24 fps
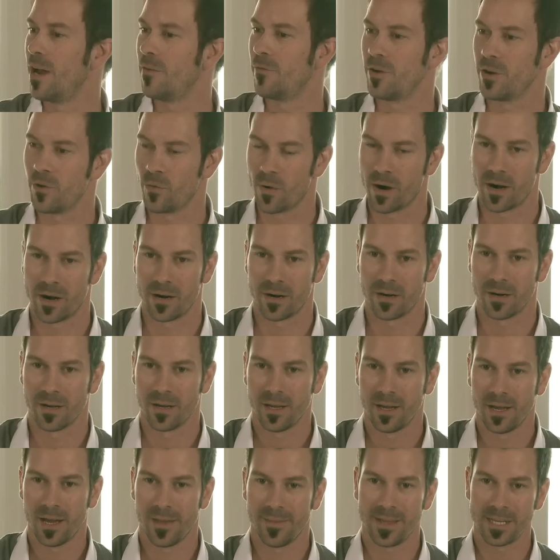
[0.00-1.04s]
everywhere.
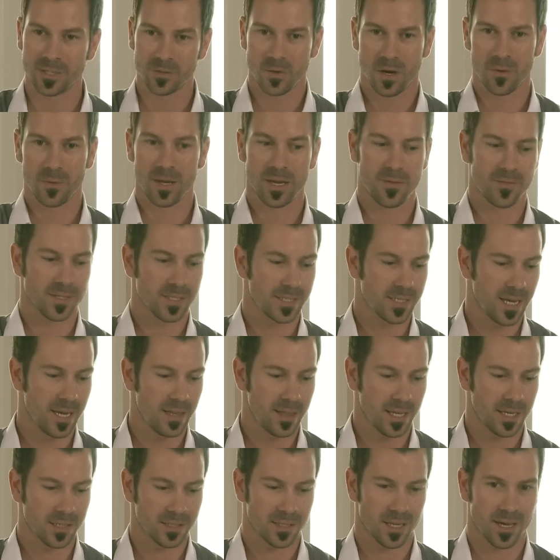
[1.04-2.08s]
And that's why we even say
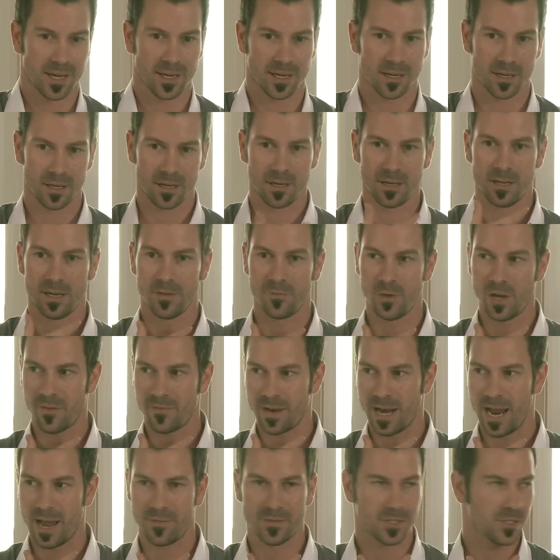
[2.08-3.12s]
things like, if you have
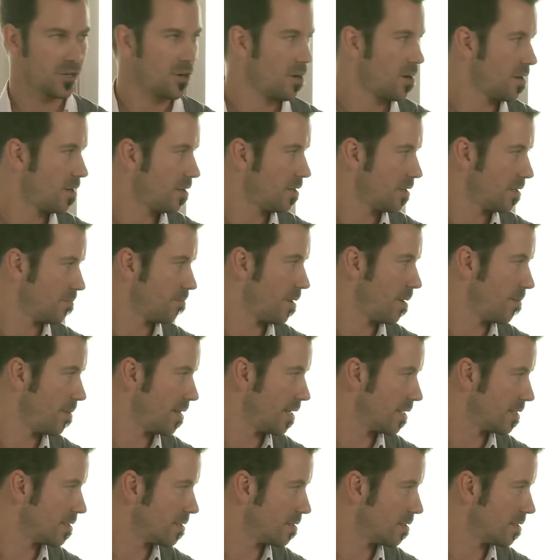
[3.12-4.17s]
an avatar, and maybe
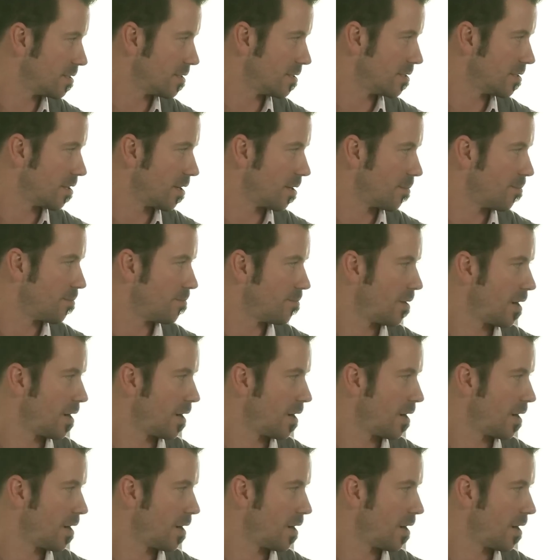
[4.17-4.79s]
that's this isn't no.